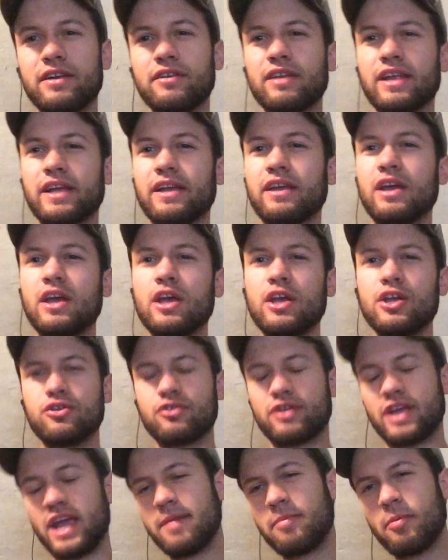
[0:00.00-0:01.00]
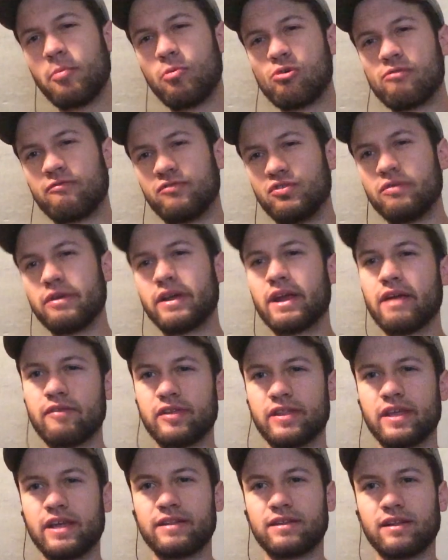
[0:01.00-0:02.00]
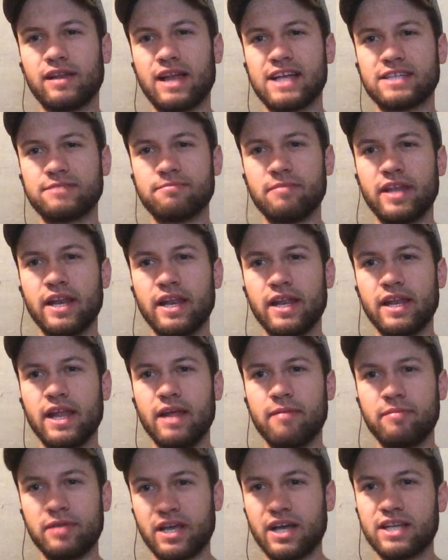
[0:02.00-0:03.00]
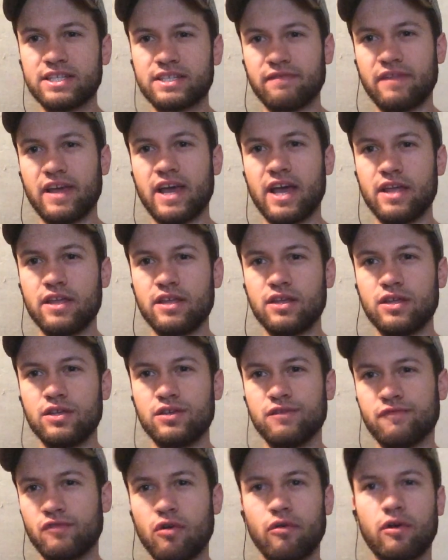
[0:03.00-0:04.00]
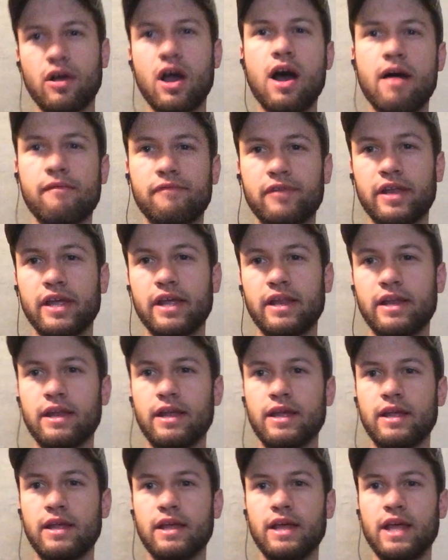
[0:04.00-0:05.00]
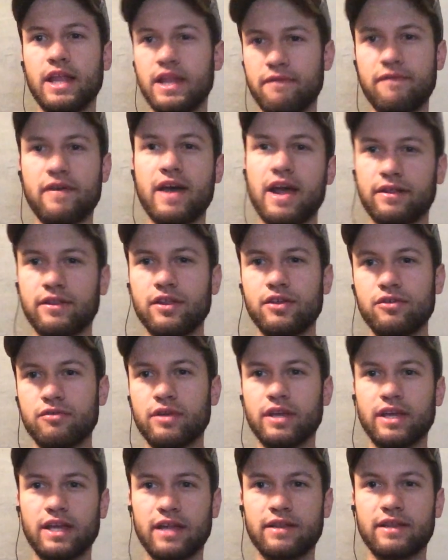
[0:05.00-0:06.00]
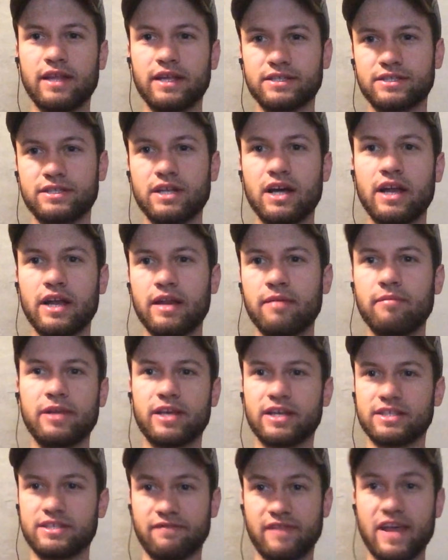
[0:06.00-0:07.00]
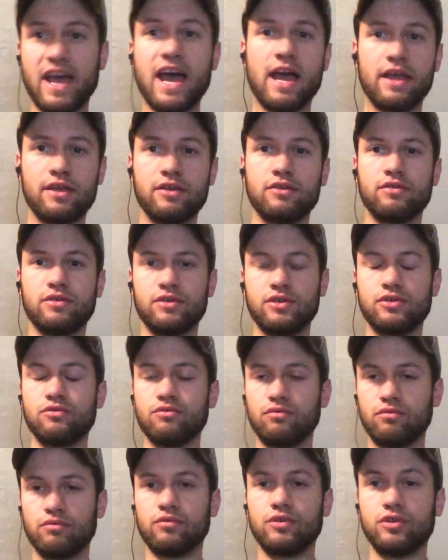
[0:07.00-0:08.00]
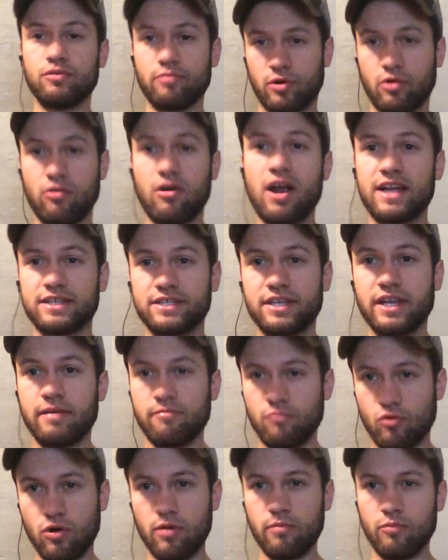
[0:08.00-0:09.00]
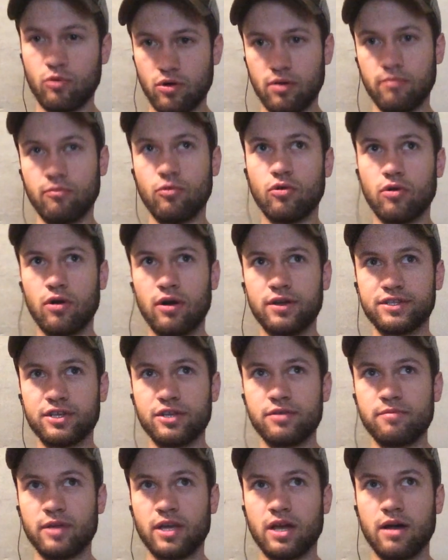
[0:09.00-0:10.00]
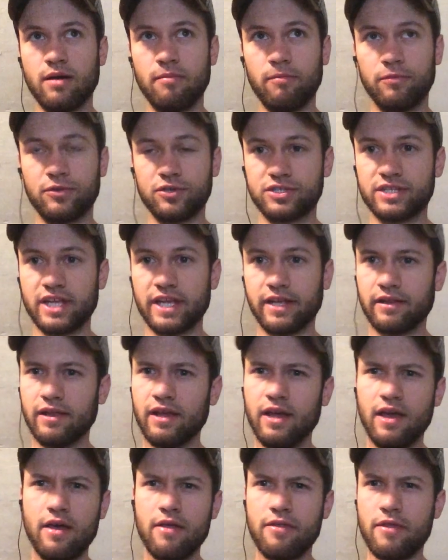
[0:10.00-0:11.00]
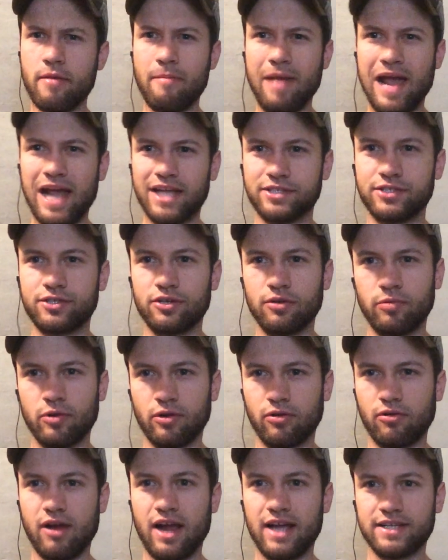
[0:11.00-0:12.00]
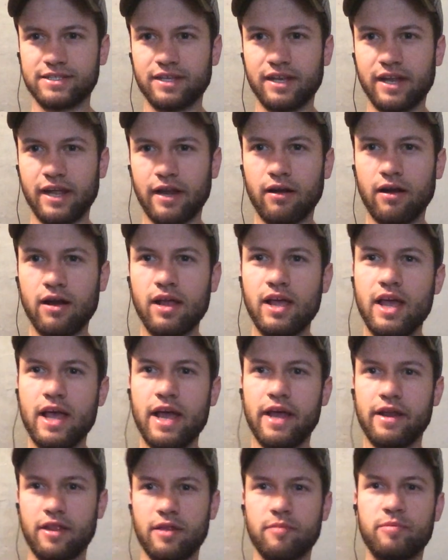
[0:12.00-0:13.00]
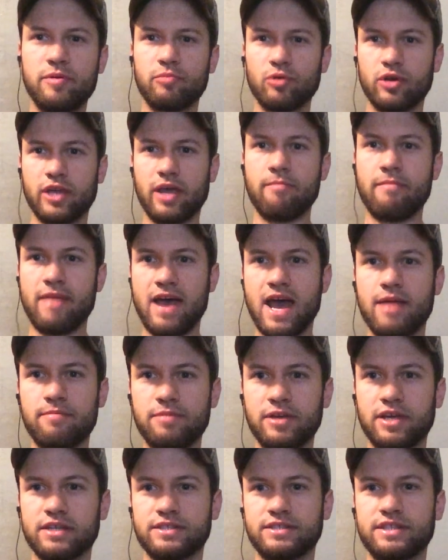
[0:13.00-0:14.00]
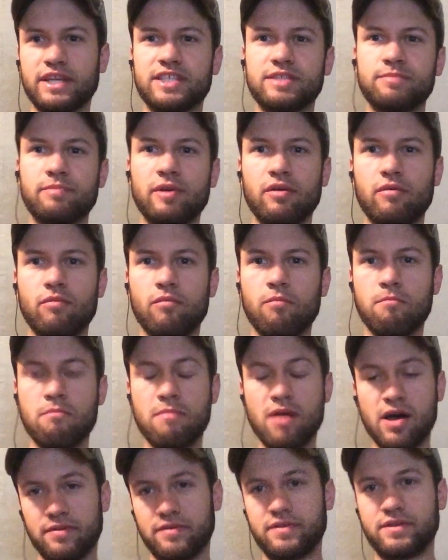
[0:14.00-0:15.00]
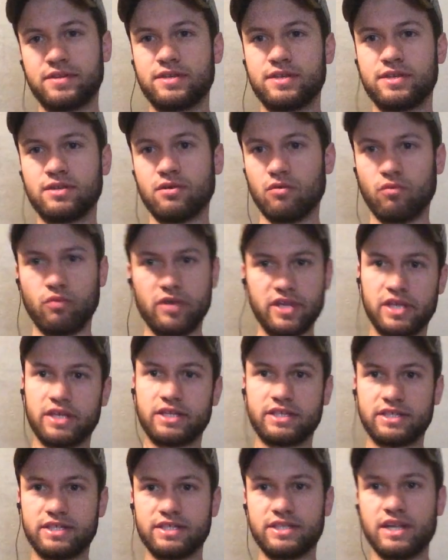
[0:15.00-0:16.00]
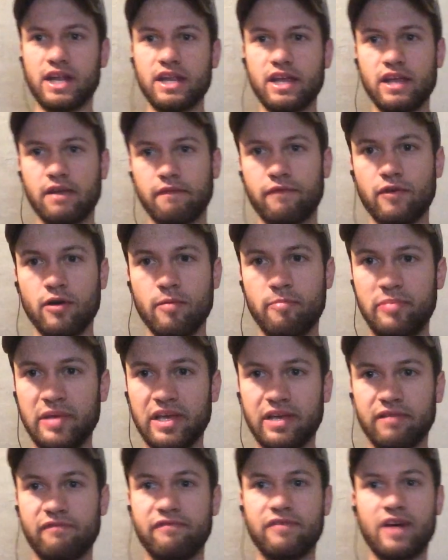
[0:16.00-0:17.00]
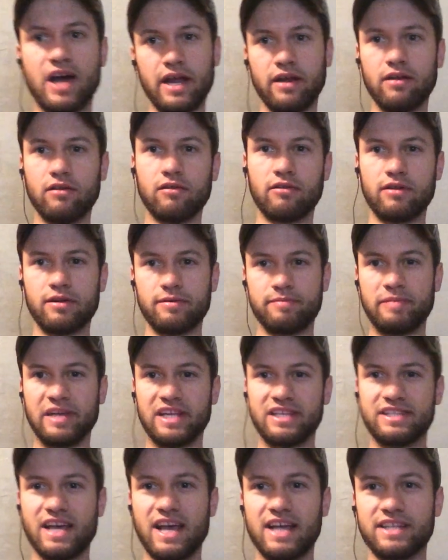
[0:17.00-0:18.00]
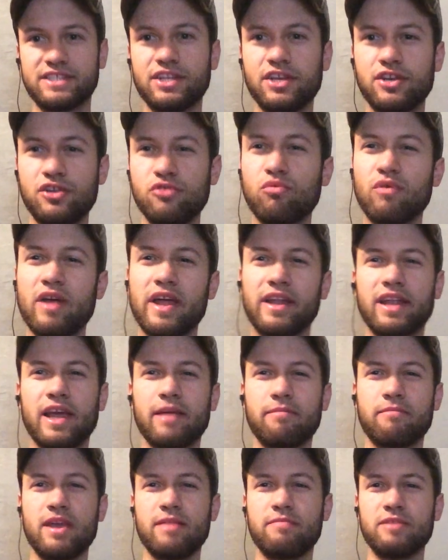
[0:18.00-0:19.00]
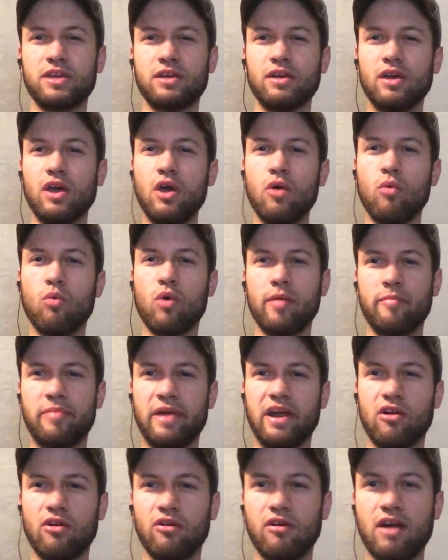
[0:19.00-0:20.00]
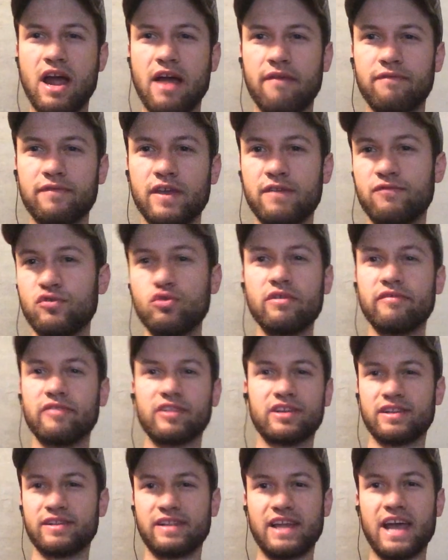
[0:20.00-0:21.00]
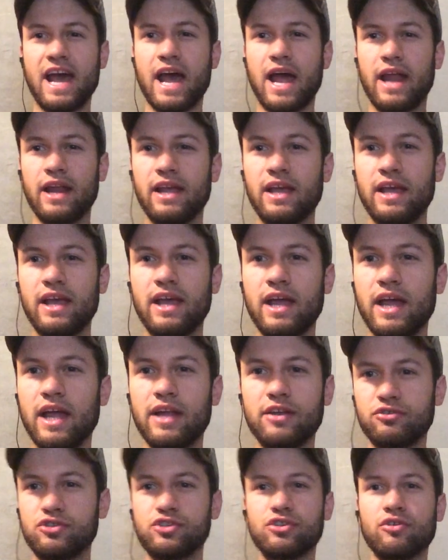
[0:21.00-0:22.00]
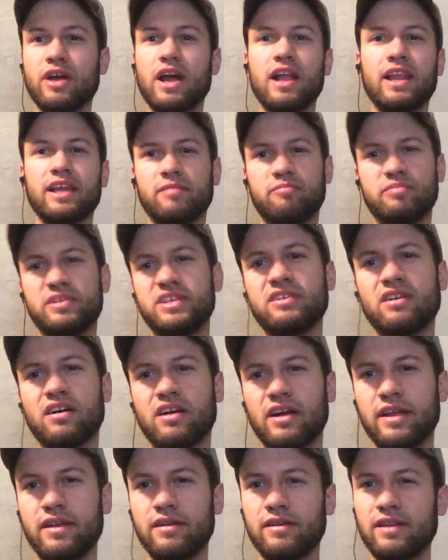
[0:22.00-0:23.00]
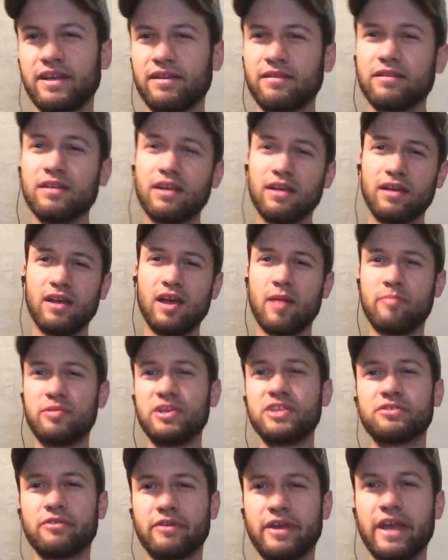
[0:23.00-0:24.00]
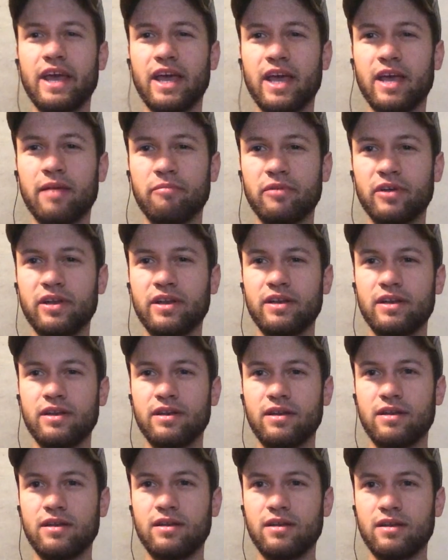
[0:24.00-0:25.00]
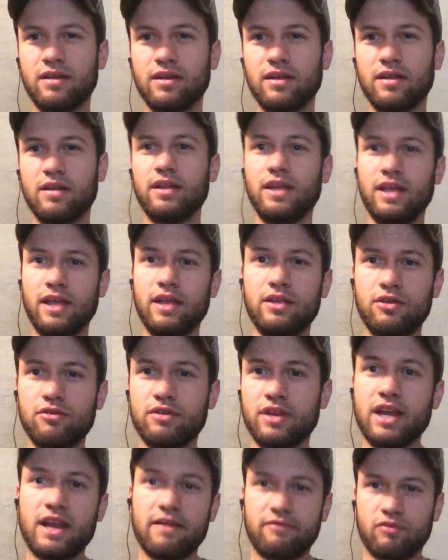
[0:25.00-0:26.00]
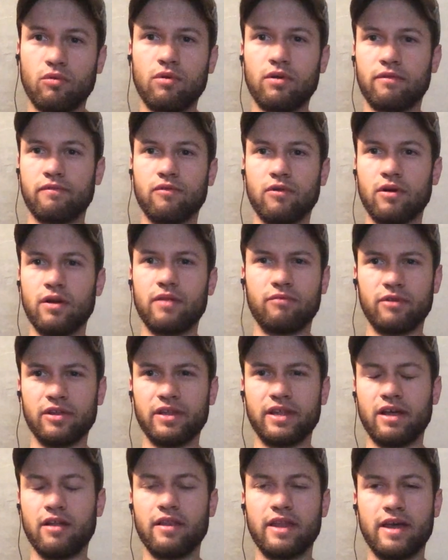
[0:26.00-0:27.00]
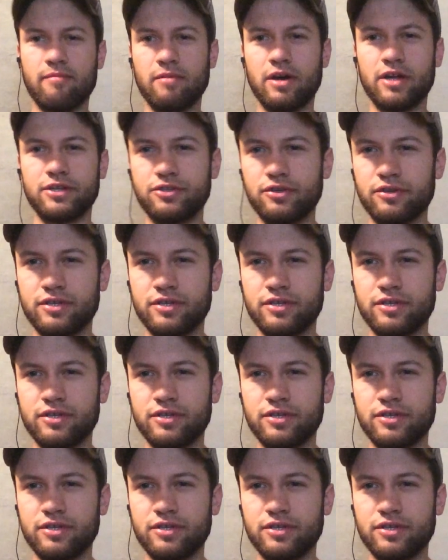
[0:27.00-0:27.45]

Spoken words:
You're capable of doing everything at the last minute, and because of that, you've grown confident in the fact that you can get things done, and because of that, you procrastinate more and more and more until you become just like the master procrastinator. And other people get mad because they spent months or weeks studying for a big final or a big test, and you read like maybe one paragraph, if you even did that, and you still got like a B on it. Like, a B's okay, but you didn't have to work for it really all that much.